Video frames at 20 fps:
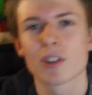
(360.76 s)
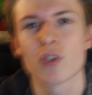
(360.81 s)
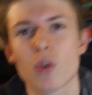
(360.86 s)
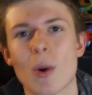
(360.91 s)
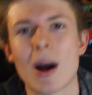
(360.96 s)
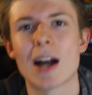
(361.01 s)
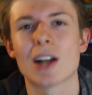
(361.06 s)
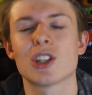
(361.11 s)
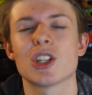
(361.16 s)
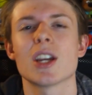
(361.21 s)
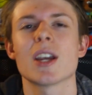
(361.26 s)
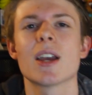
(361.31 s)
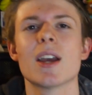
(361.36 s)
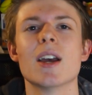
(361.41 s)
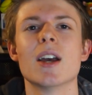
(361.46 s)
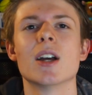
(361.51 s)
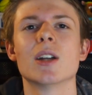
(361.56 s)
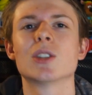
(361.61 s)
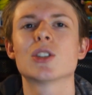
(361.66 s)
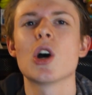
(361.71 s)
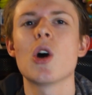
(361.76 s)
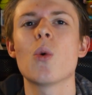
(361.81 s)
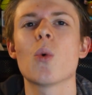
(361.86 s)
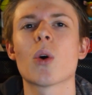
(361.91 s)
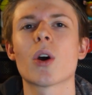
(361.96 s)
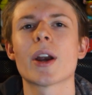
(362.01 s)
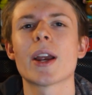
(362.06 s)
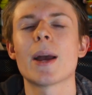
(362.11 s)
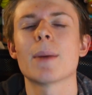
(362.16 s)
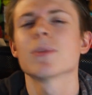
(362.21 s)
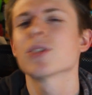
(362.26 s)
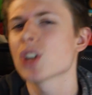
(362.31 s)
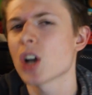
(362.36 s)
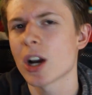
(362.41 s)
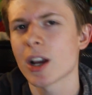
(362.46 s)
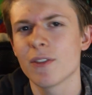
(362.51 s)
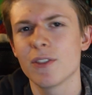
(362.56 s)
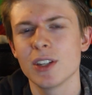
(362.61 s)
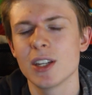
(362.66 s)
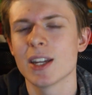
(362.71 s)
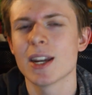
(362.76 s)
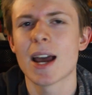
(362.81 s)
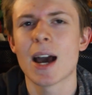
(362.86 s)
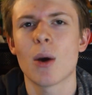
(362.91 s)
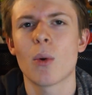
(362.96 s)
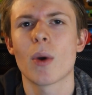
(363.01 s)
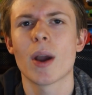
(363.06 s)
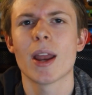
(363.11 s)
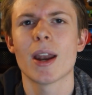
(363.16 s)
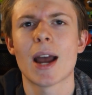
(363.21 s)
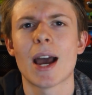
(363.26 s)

for watching. Don't worry, I'm sorry if you did not win.